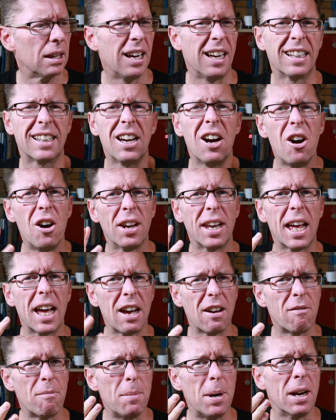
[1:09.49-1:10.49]
I can't
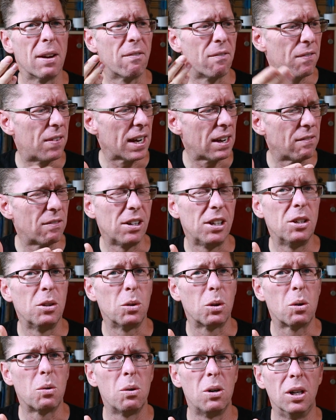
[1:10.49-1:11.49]
have my favourite
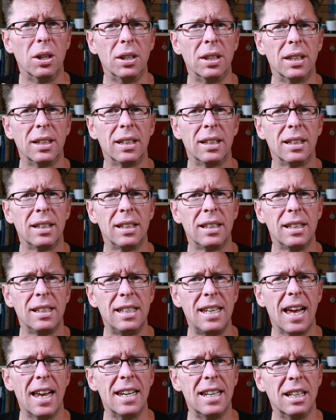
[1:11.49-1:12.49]
little quad
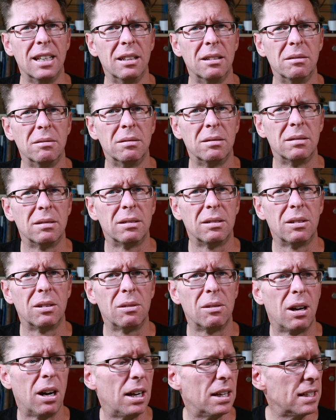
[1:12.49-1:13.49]
dead.
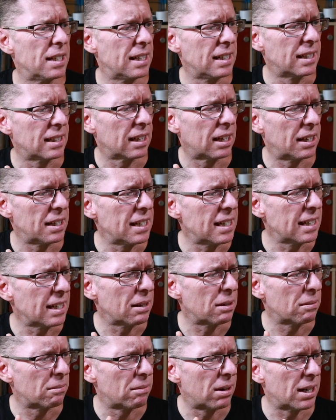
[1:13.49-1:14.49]
I need I need
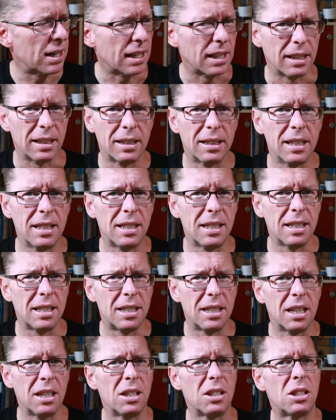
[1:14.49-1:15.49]
it running. This
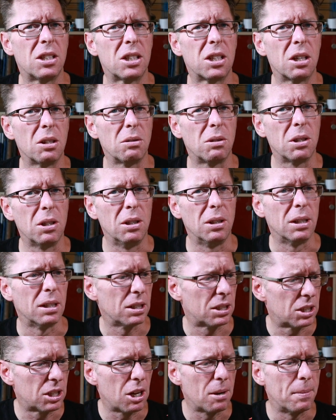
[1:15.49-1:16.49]
is so good,
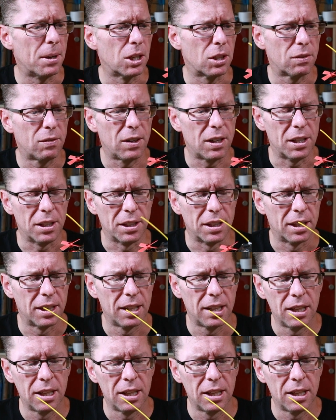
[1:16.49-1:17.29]
so much fun.